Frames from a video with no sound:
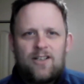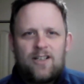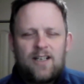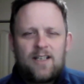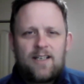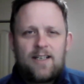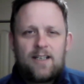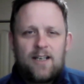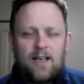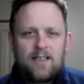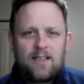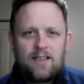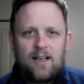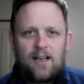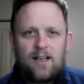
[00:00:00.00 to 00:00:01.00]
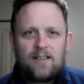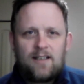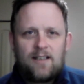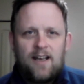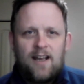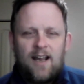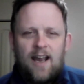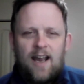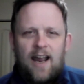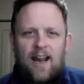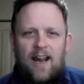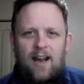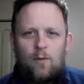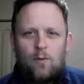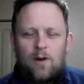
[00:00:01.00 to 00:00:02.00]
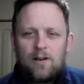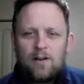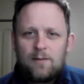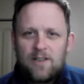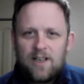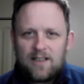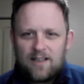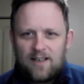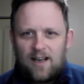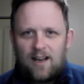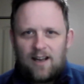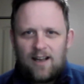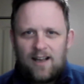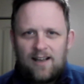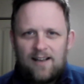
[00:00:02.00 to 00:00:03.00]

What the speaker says: Jesse Chesnutt. And welcome, Jesse.